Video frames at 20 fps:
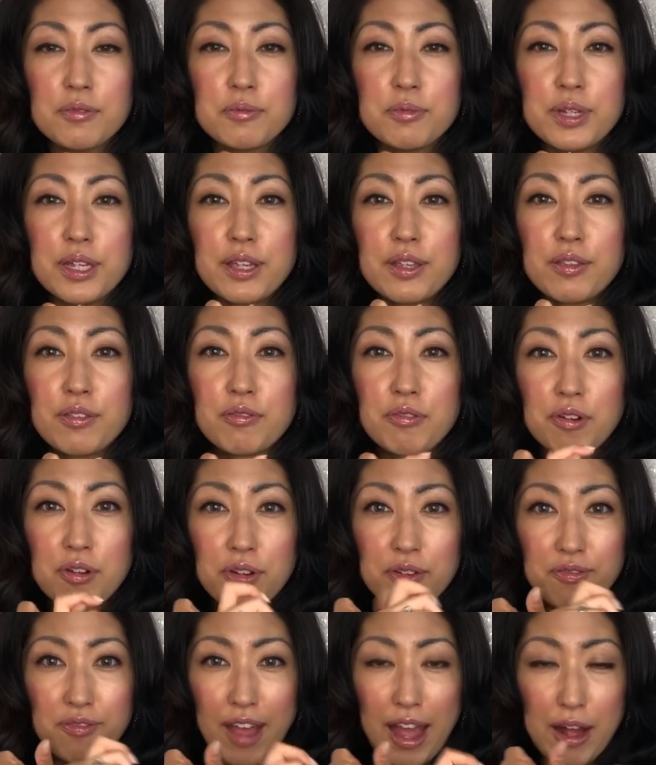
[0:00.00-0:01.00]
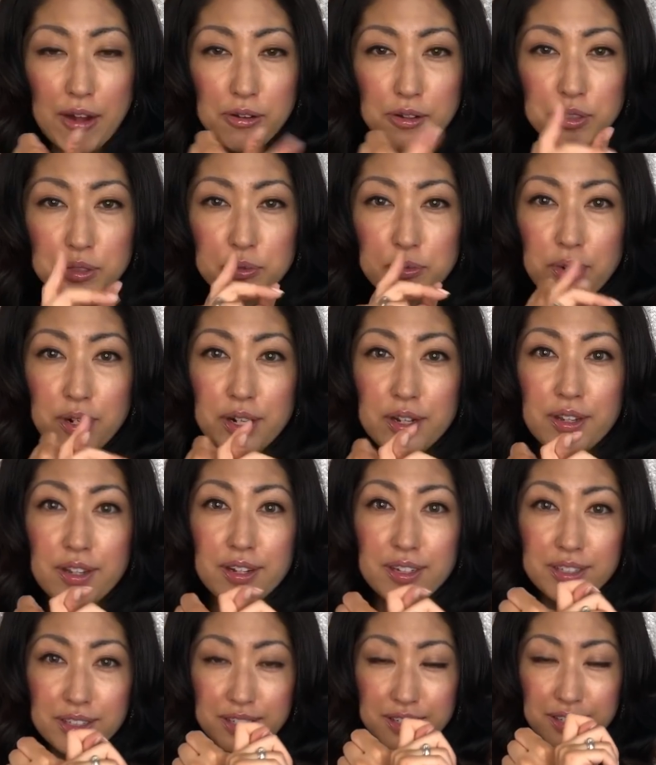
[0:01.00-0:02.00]
we throw in vowels where
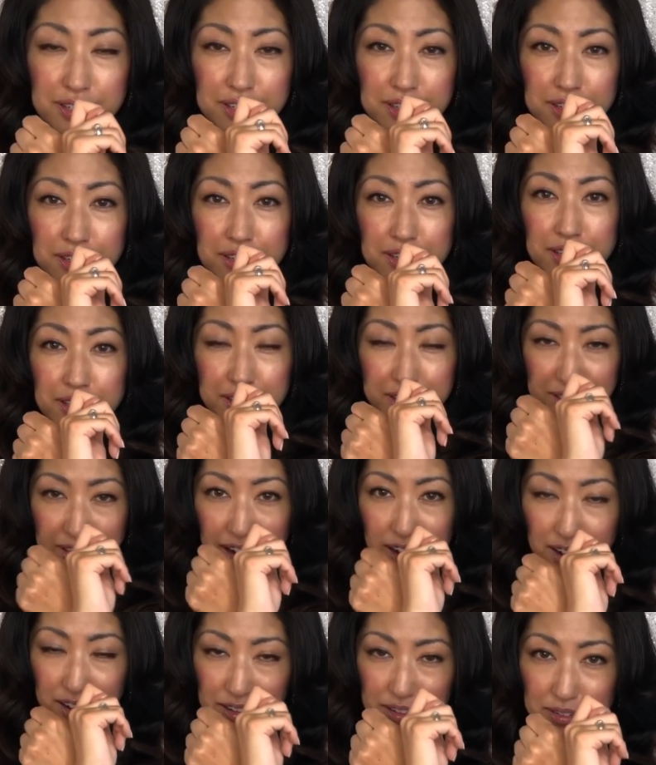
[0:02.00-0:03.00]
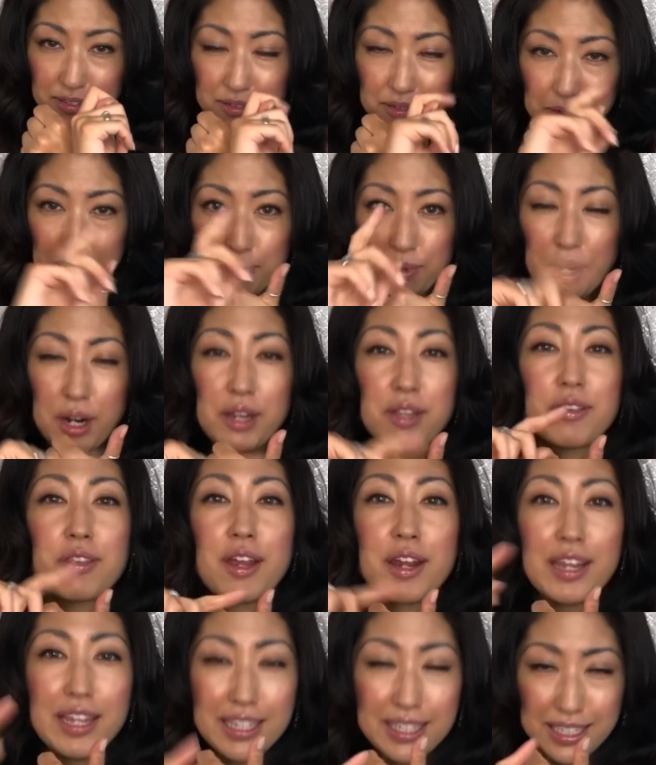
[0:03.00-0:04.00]
it's not where
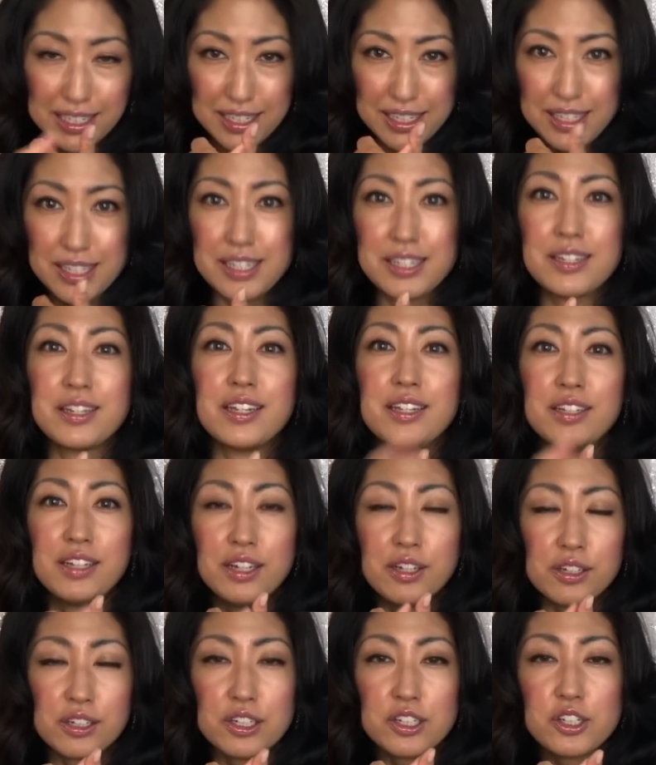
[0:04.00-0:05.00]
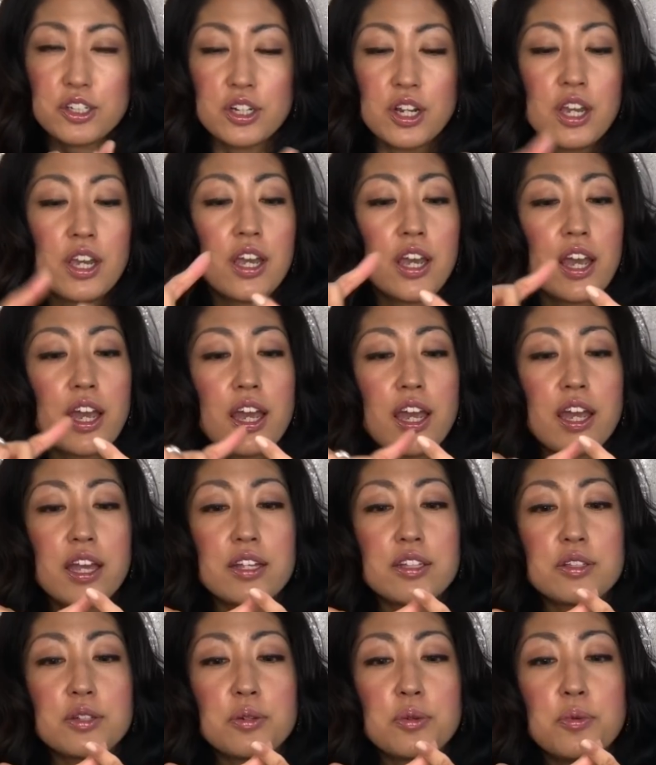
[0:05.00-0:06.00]
there isn't in English,
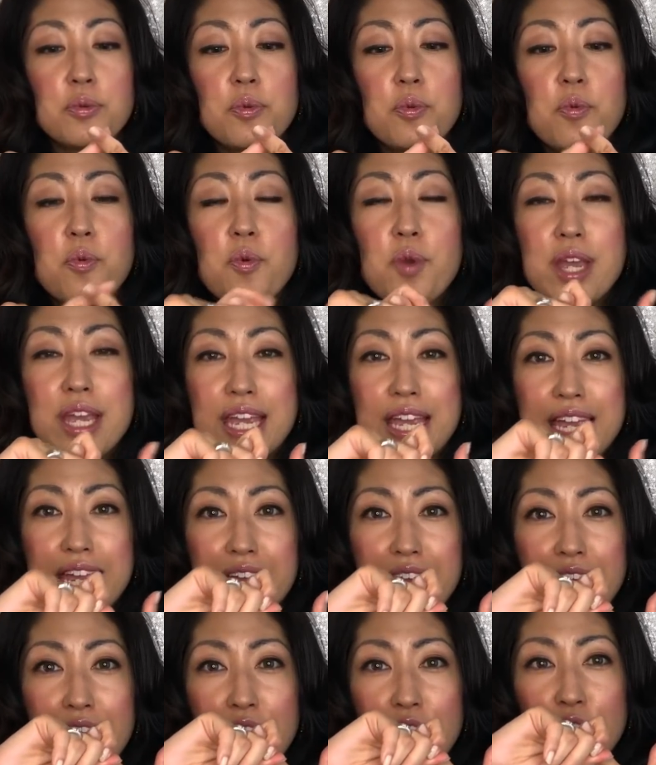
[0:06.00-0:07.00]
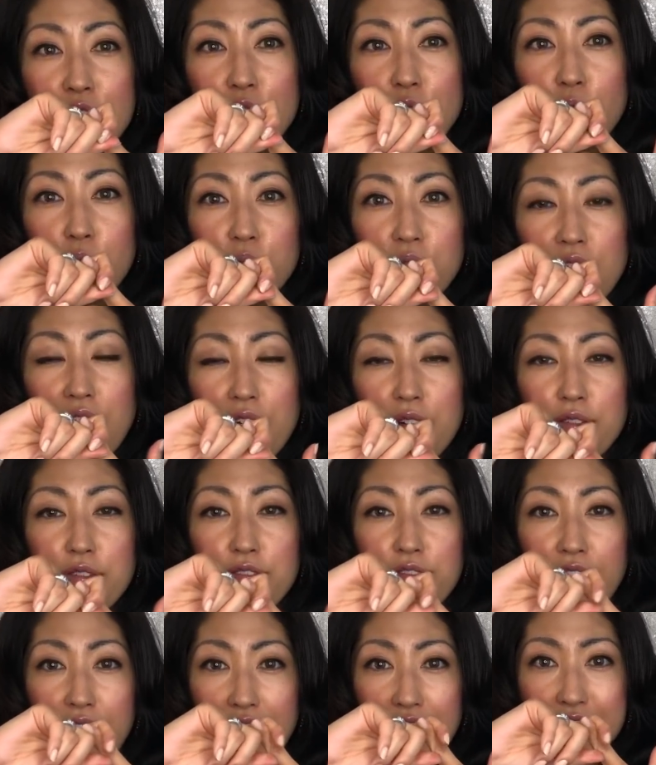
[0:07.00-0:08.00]
and we only have
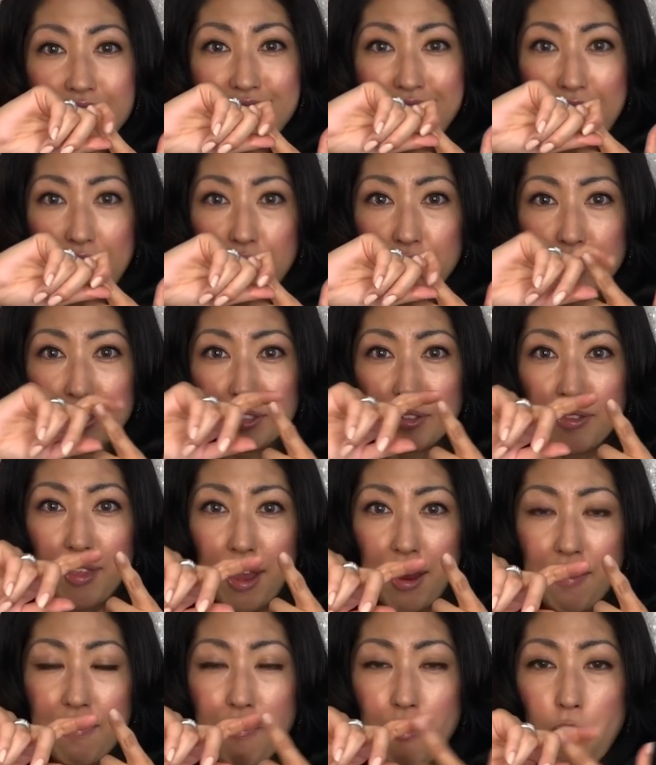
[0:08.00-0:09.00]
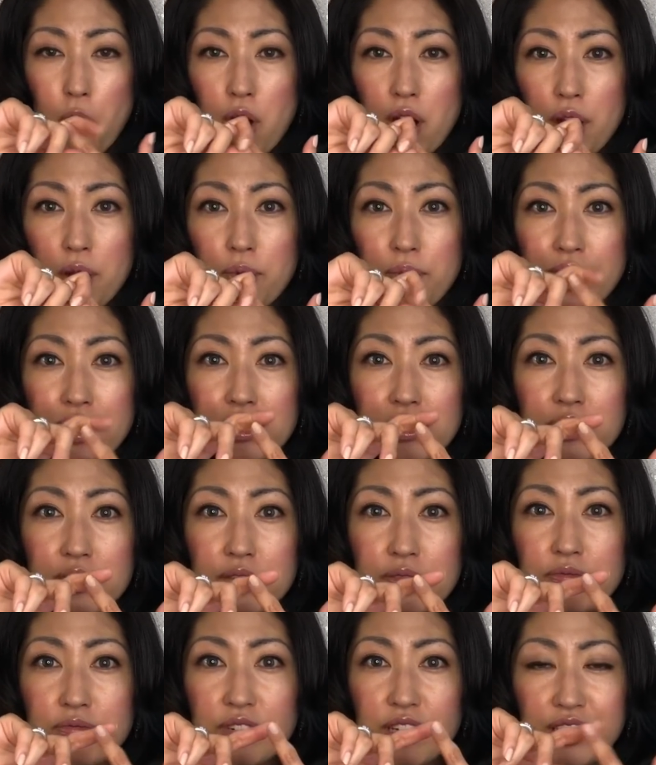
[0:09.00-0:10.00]
5 vowels, so therefore we
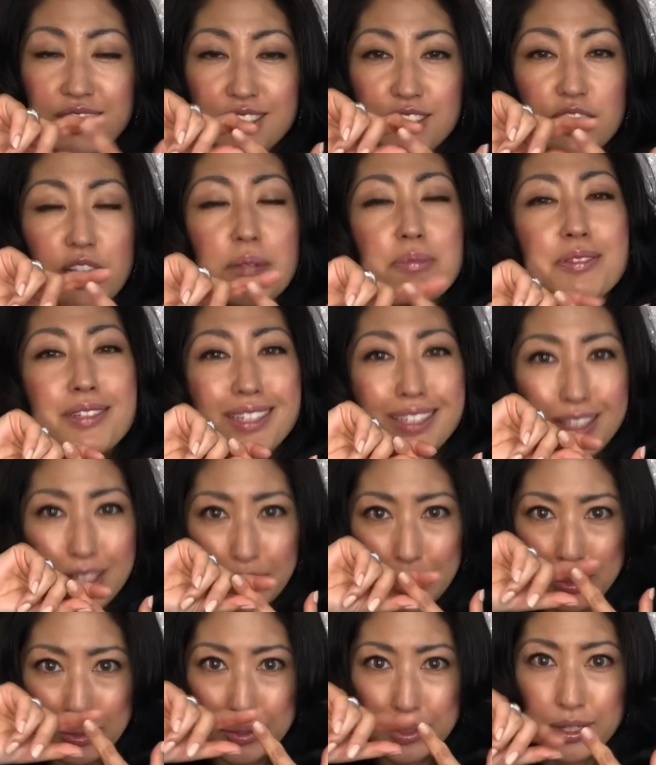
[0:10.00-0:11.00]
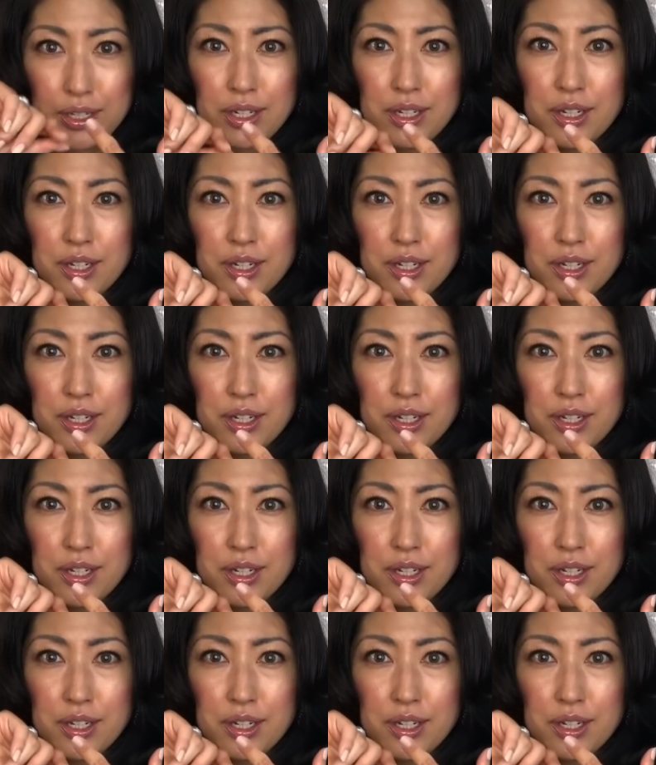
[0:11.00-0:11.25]
kind of substitute